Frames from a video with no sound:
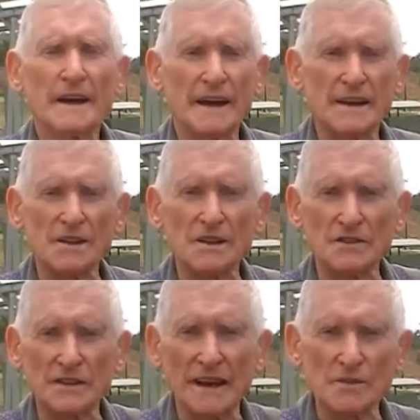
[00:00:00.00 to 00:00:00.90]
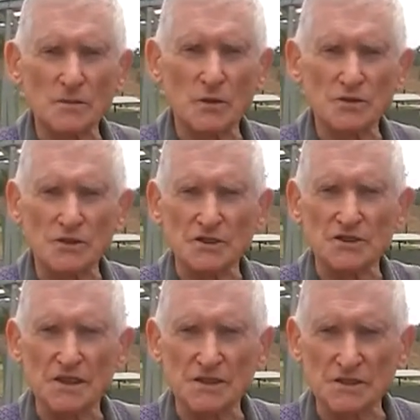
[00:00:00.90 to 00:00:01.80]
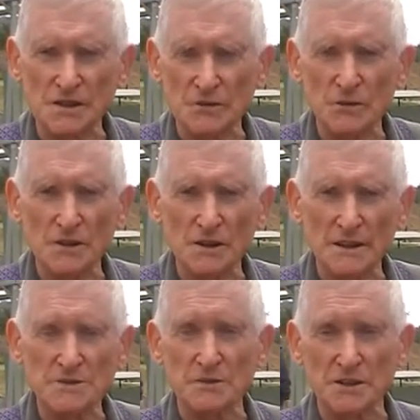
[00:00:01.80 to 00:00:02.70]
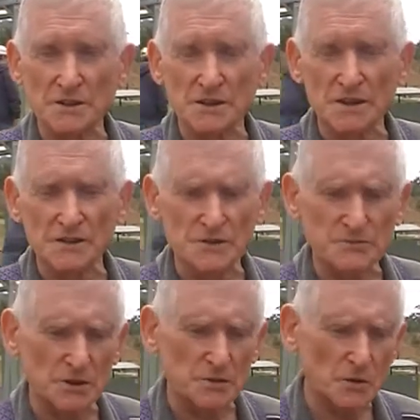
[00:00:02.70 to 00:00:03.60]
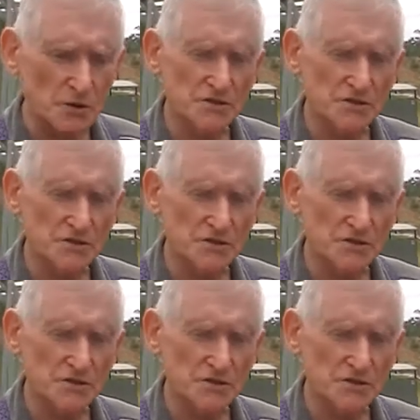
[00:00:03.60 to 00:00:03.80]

and inundate most of the cities in the world, and that's pretty serious. But the most